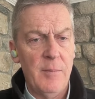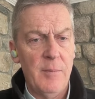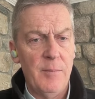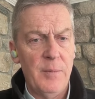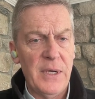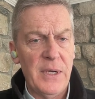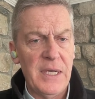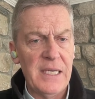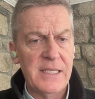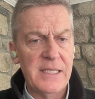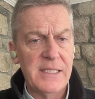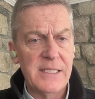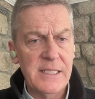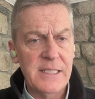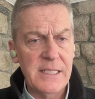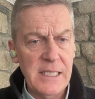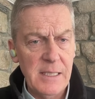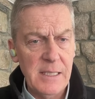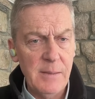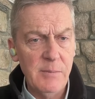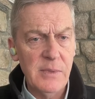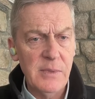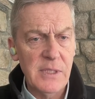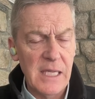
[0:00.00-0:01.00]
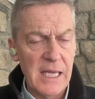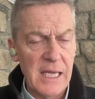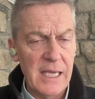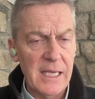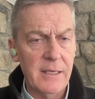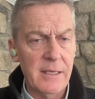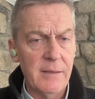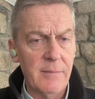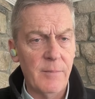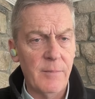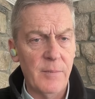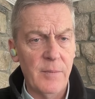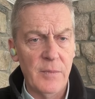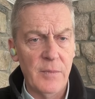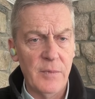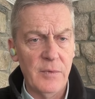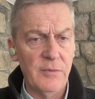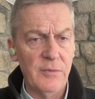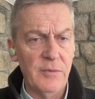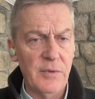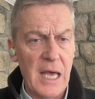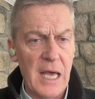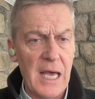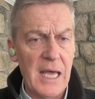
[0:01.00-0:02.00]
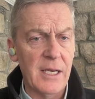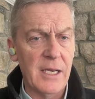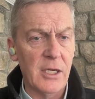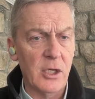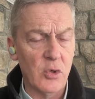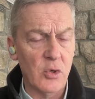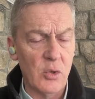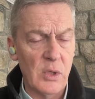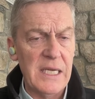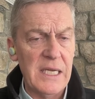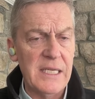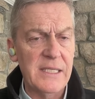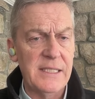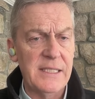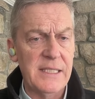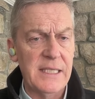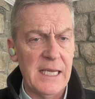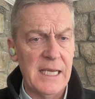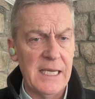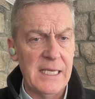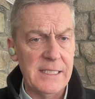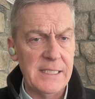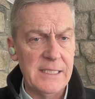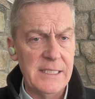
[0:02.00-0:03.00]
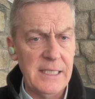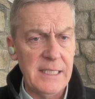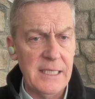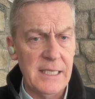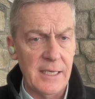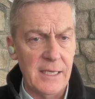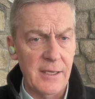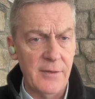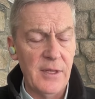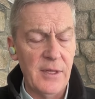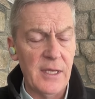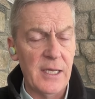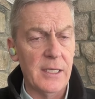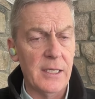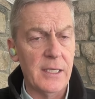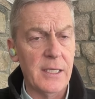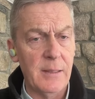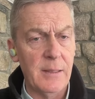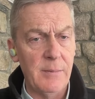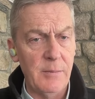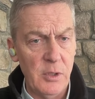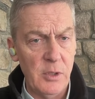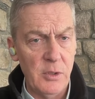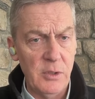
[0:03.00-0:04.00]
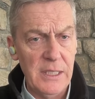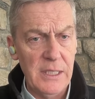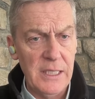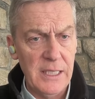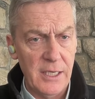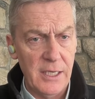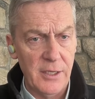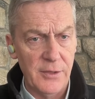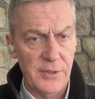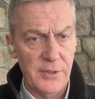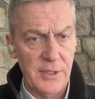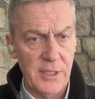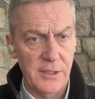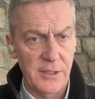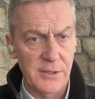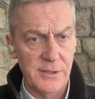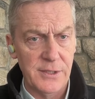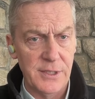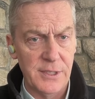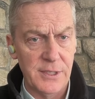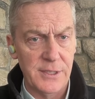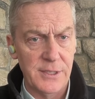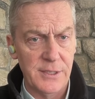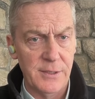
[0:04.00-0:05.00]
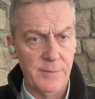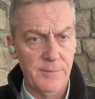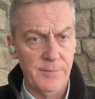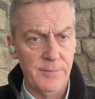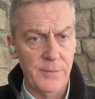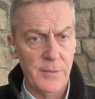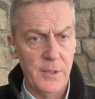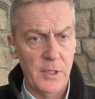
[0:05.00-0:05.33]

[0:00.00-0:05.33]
But it seemed like not a crazy idea that a community healthcare system